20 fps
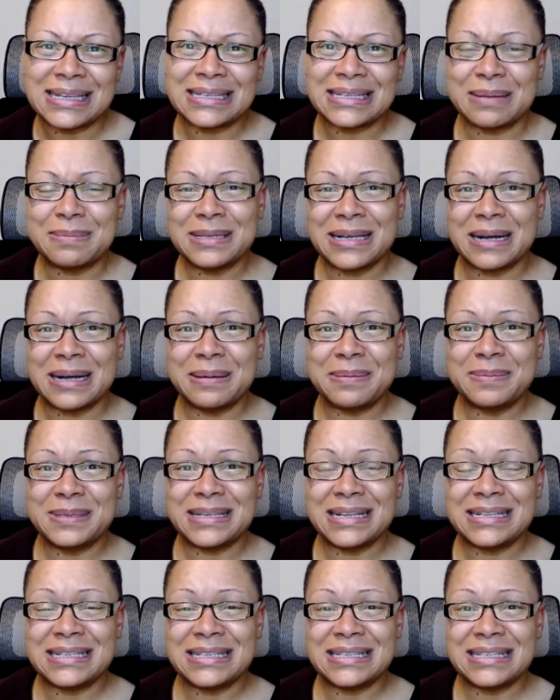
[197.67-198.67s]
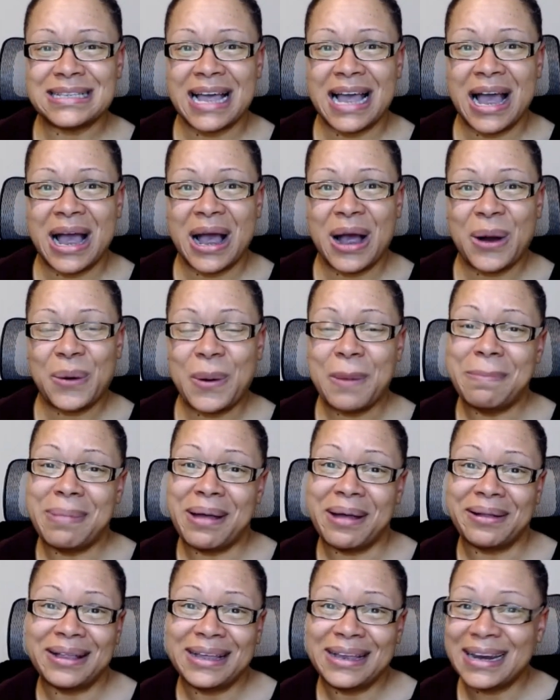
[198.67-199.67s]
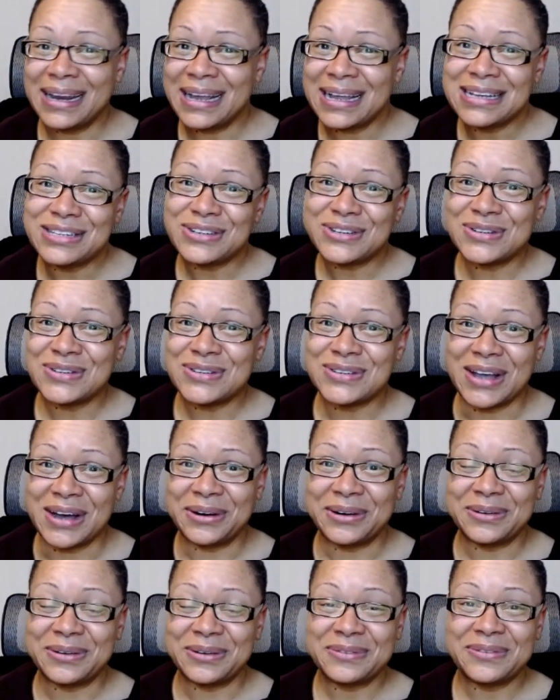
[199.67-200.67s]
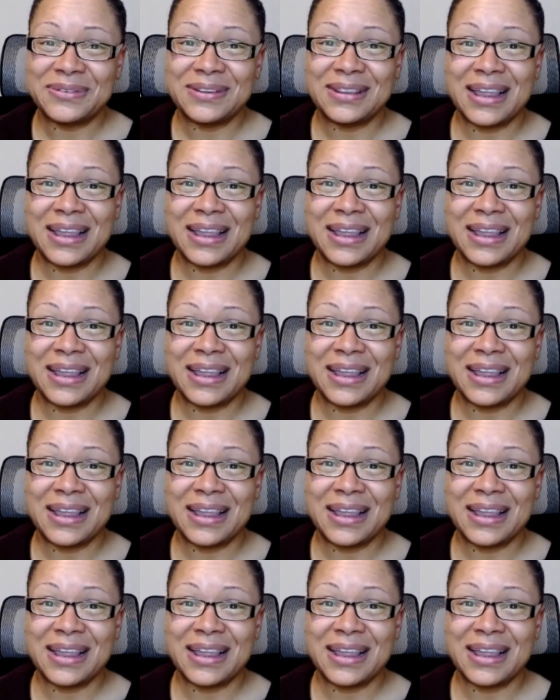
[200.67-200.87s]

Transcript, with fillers: sometimes it's rebellion against yourself,